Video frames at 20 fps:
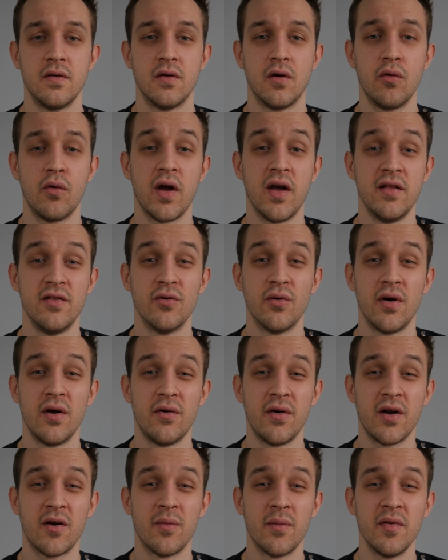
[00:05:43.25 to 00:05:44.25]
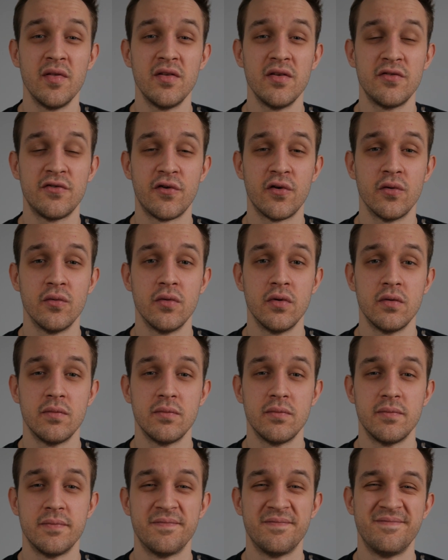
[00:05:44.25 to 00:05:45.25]
Okay, do I recommend this phone?
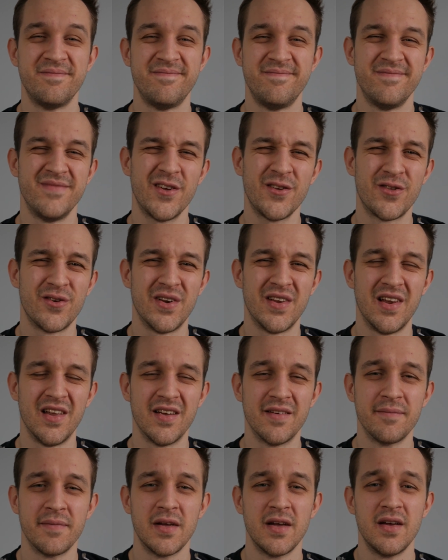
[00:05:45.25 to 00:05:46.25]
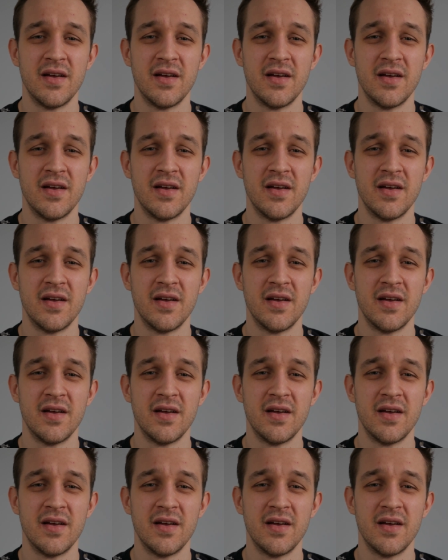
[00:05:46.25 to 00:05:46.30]
Not really.